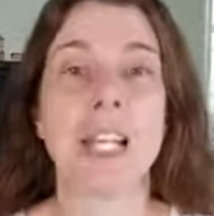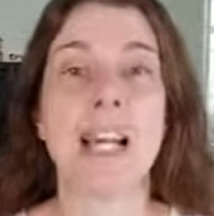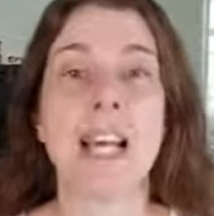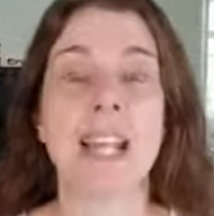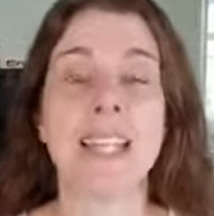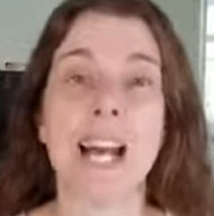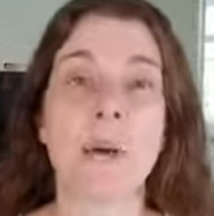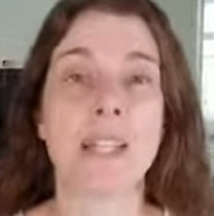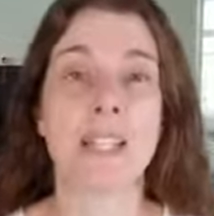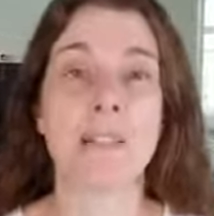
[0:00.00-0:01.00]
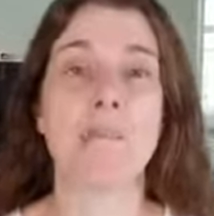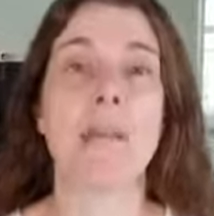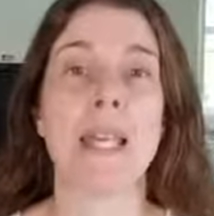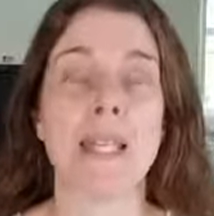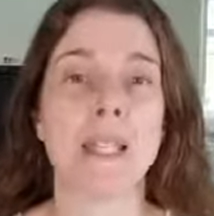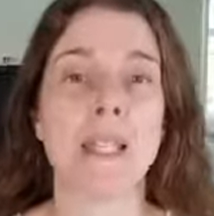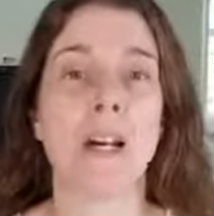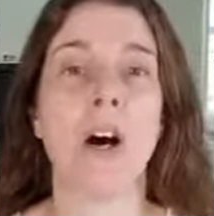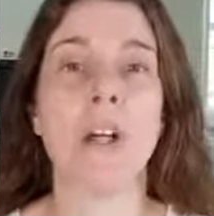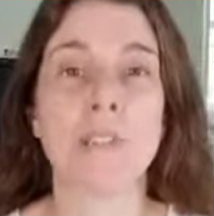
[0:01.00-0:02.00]
and how it can make
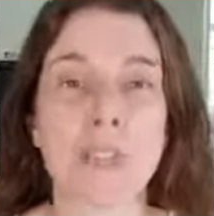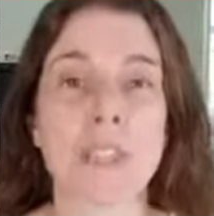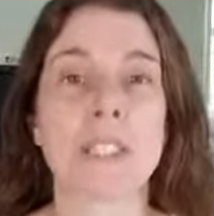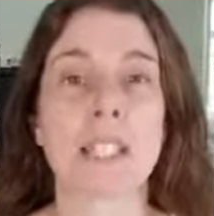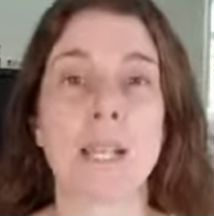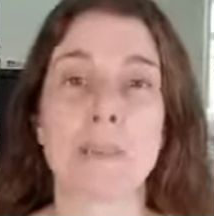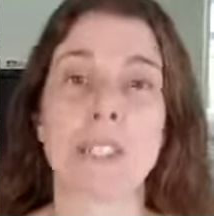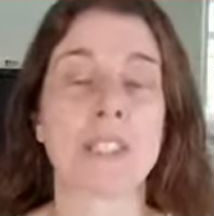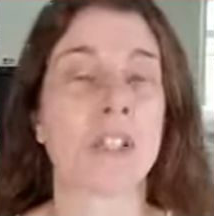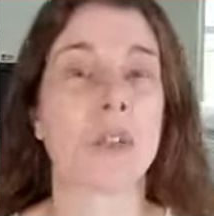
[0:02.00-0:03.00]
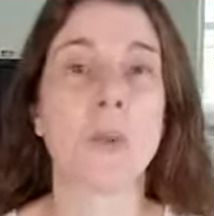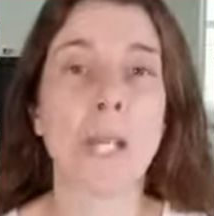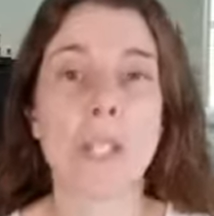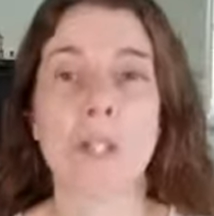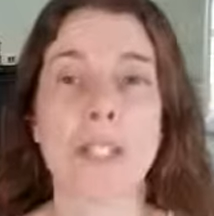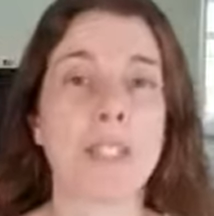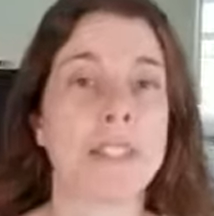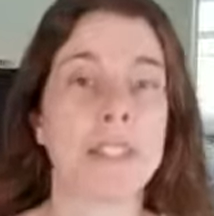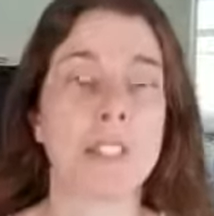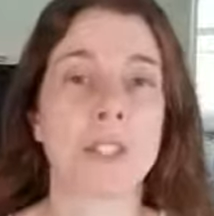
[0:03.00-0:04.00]
all of your assignments go quicker,
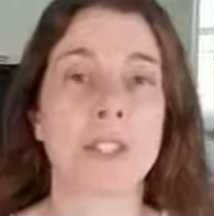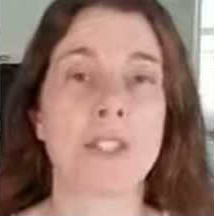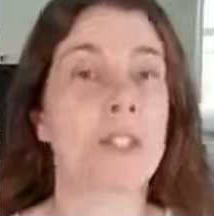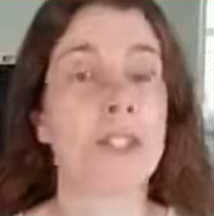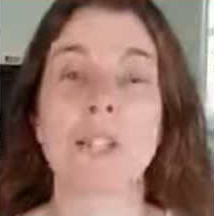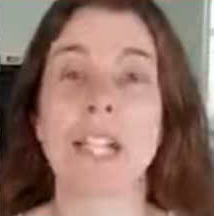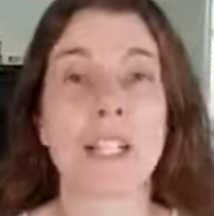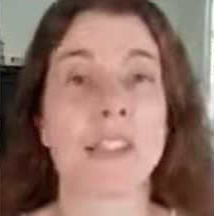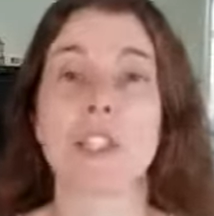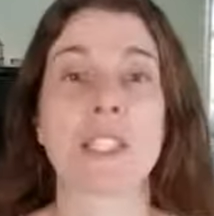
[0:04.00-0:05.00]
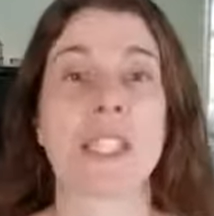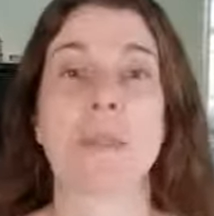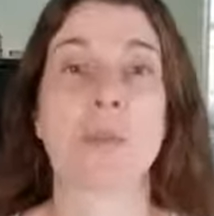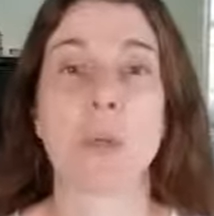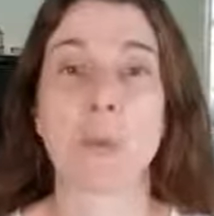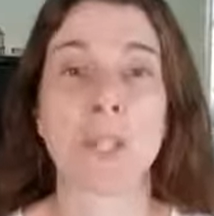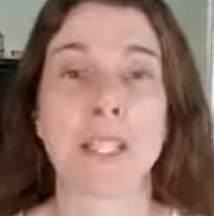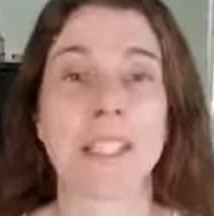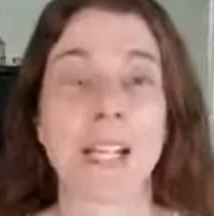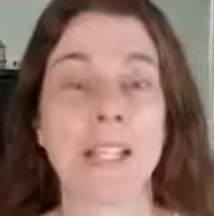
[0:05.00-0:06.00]
easier, so that you can actually just get more
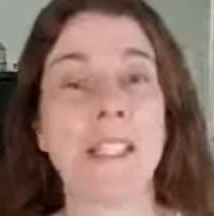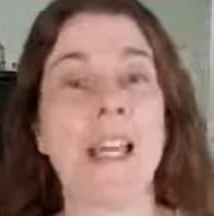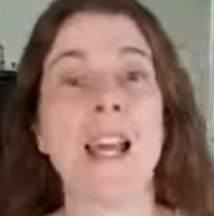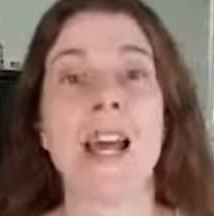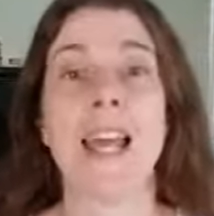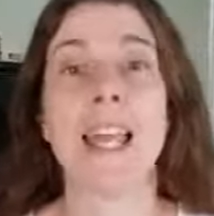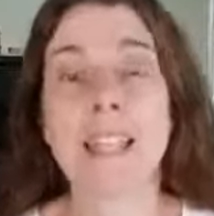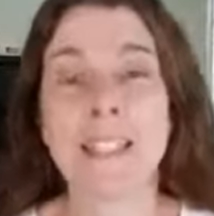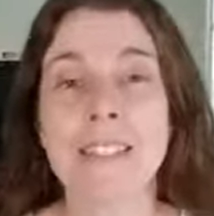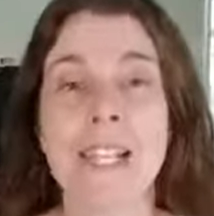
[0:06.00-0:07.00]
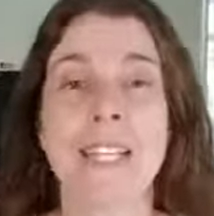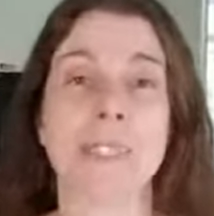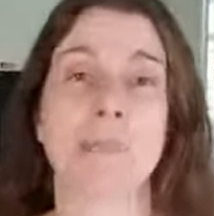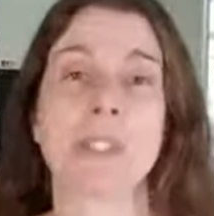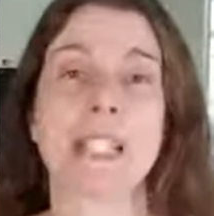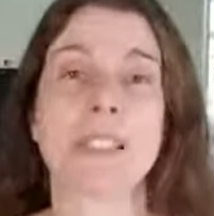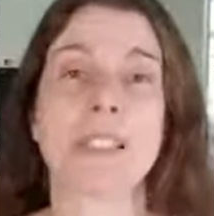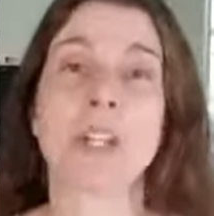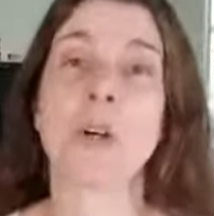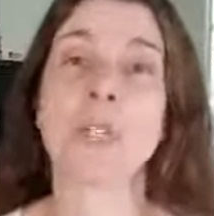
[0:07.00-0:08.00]
work done. And as it pertains
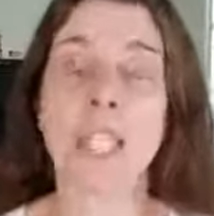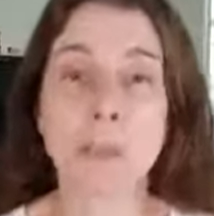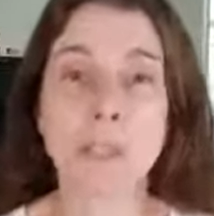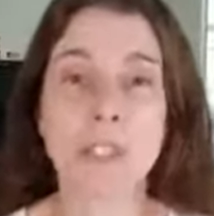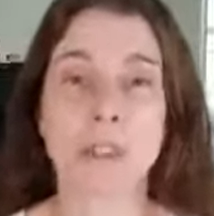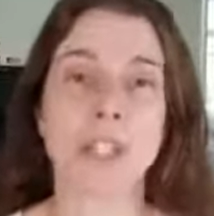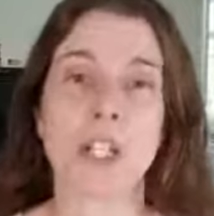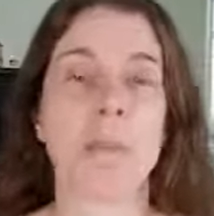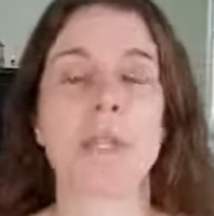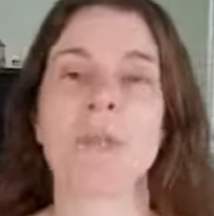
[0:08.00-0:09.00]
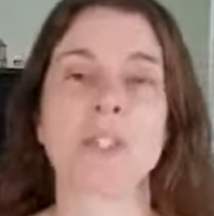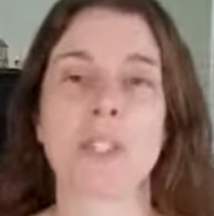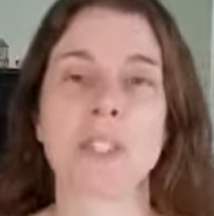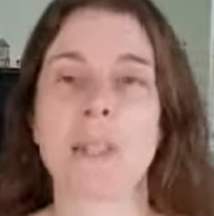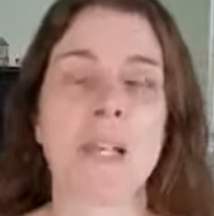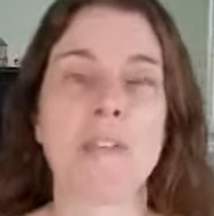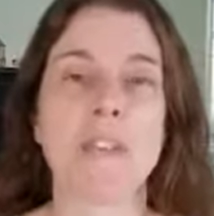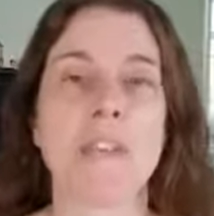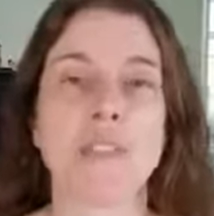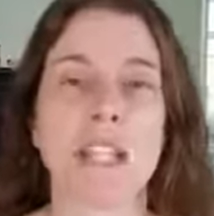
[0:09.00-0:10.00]
to hotel mystery shopping, which is like my
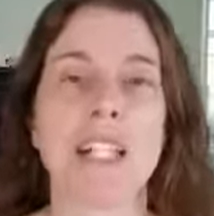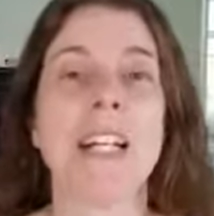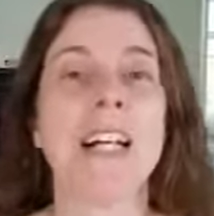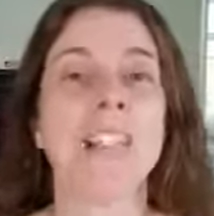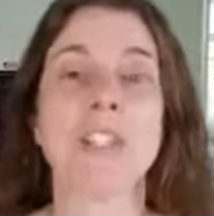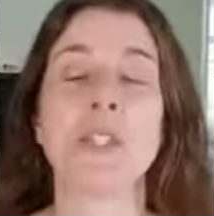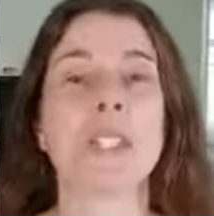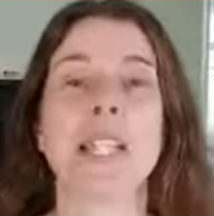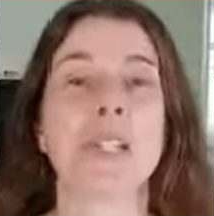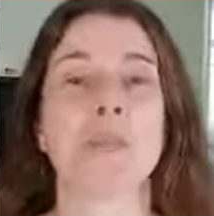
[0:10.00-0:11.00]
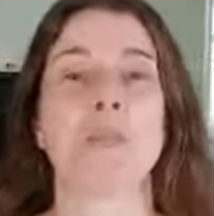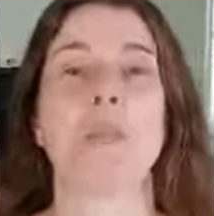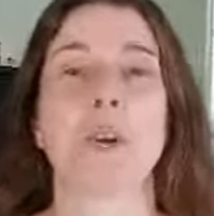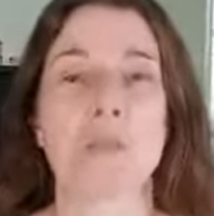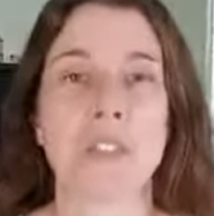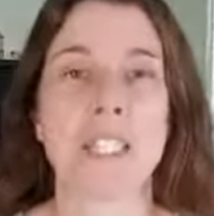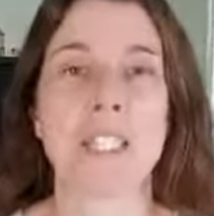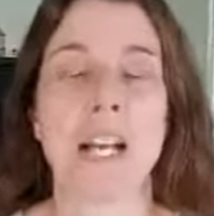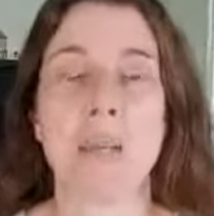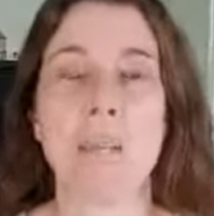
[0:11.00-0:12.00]
favorite, so you can end up with more free
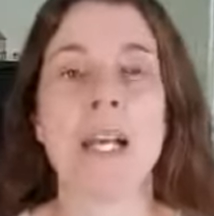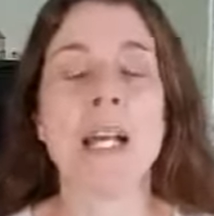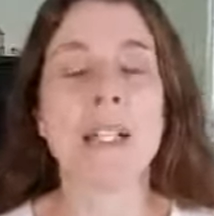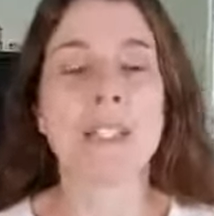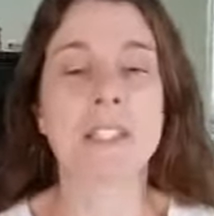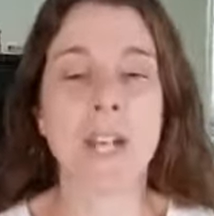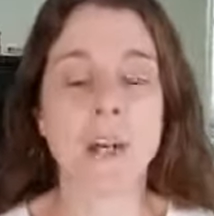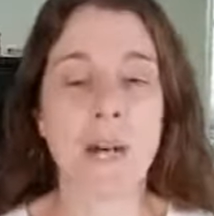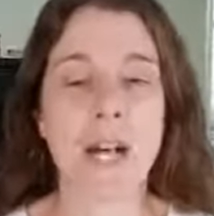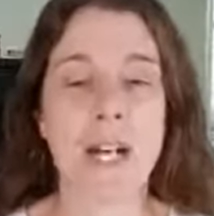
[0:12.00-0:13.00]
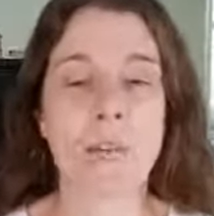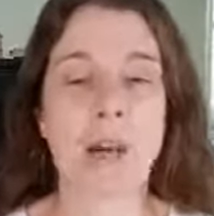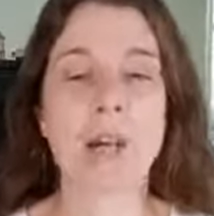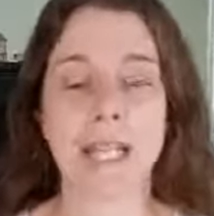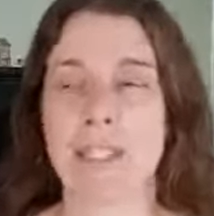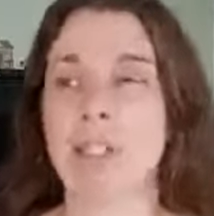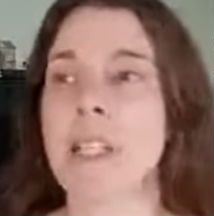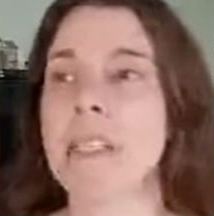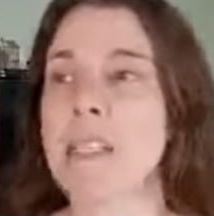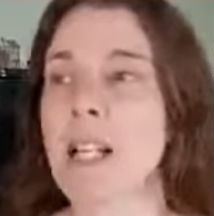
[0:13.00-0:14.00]
time. So, okay, so
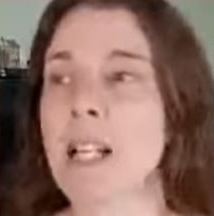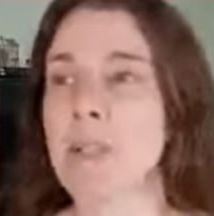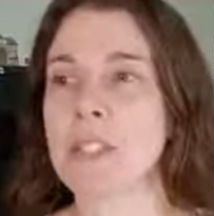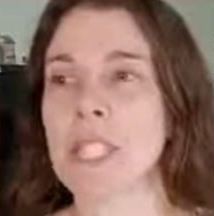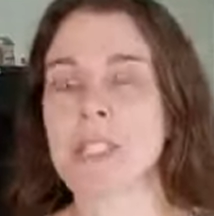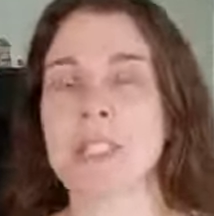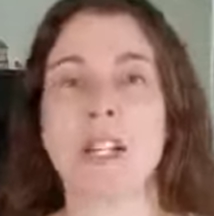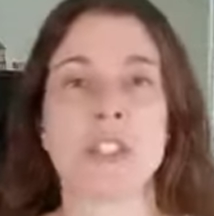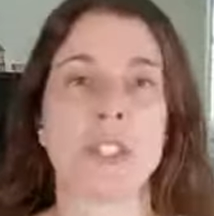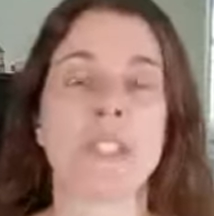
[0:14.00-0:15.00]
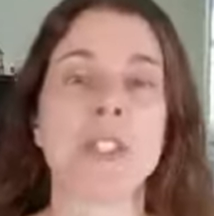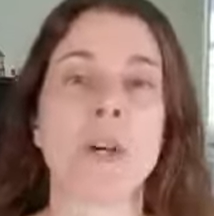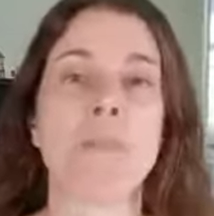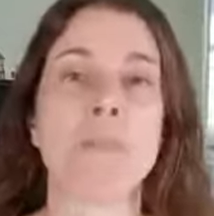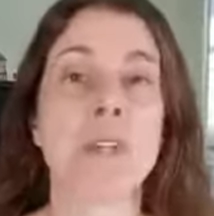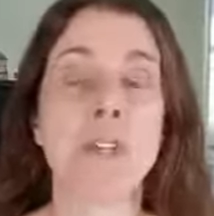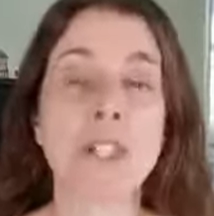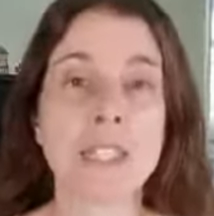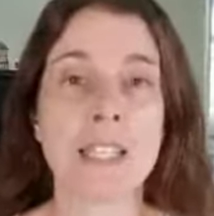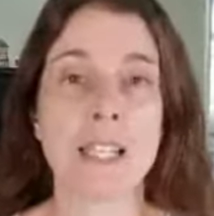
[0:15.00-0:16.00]
let's talk about technology. So the
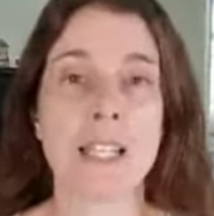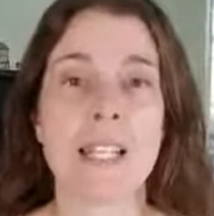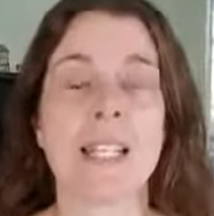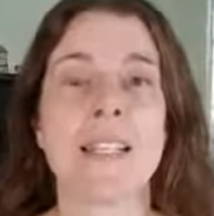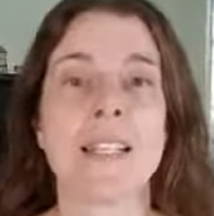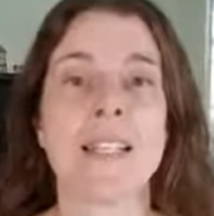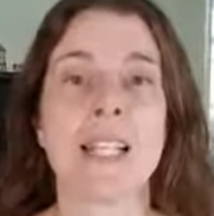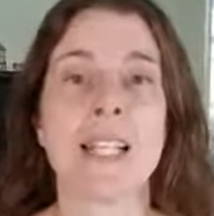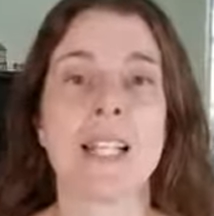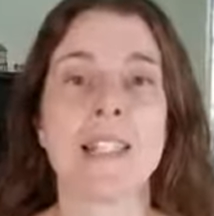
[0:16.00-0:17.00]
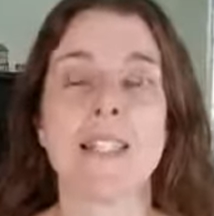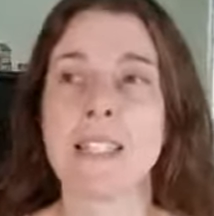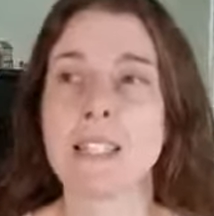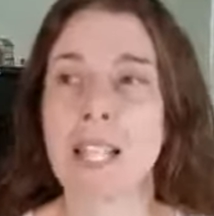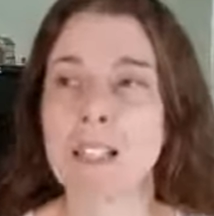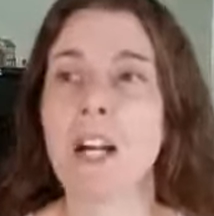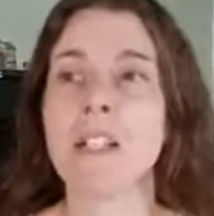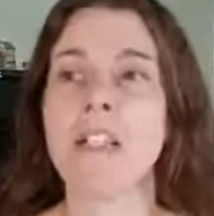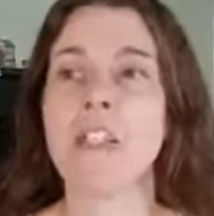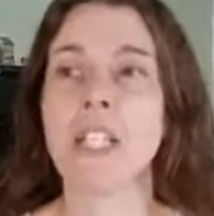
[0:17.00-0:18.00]
first thing is that the
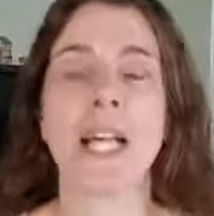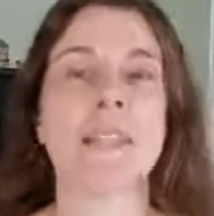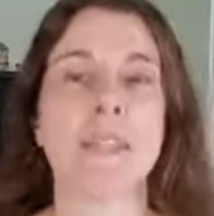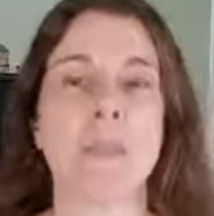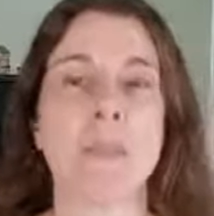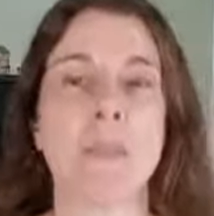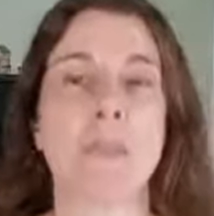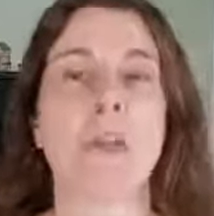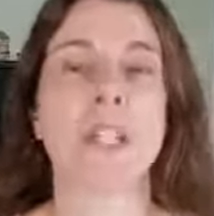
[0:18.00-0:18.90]
technology has to be working